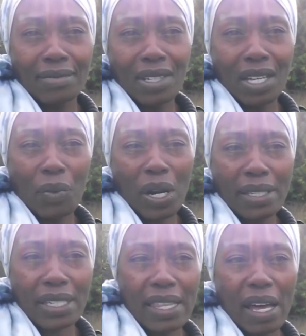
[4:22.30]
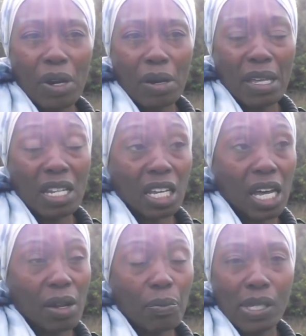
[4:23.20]
And when I say that, what I mean is kind
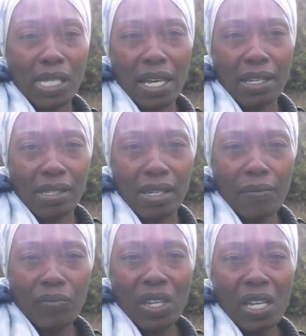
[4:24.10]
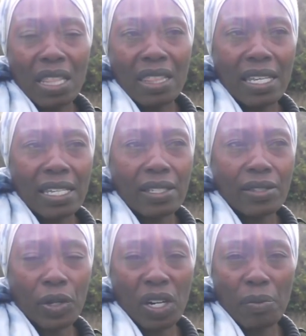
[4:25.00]
of possessed. There are
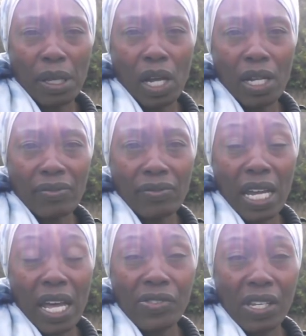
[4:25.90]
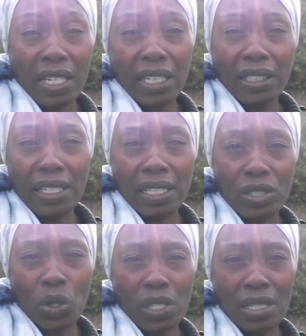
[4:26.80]
going to be lots of deaths and killings
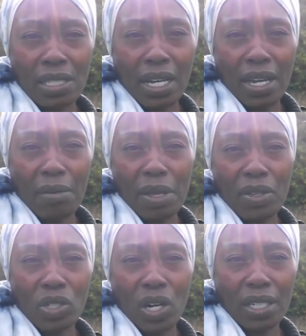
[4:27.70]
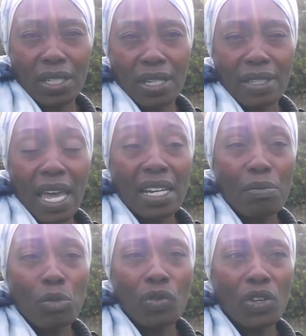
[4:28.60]
during this time in the darkness. Any
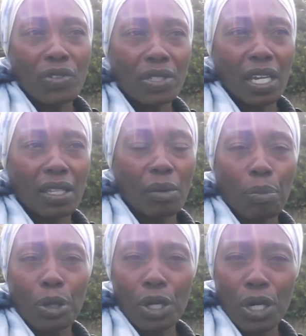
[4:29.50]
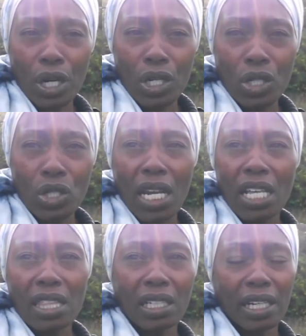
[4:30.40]
movie you've seen, The Purge,
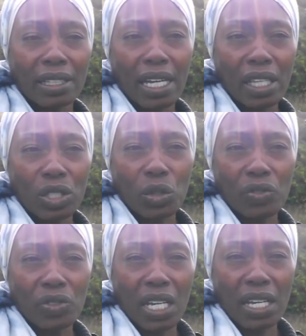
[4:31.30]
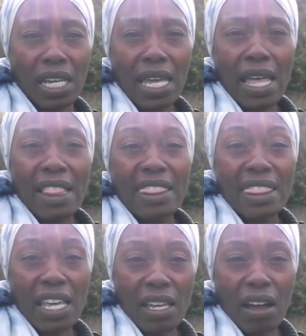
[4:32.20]
anything like that you've seen,
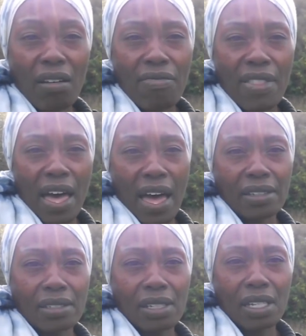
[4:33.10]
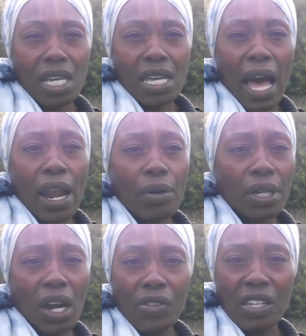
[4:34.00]
think of that. I don't care
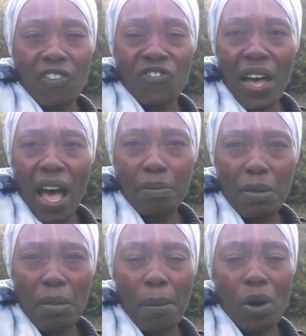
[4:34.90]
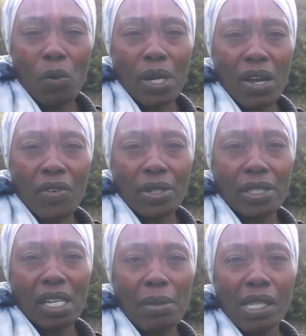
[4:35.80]
if it's a family member or whatever.
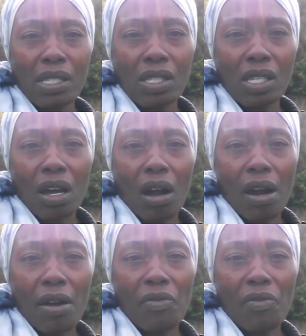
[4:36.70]
Demons are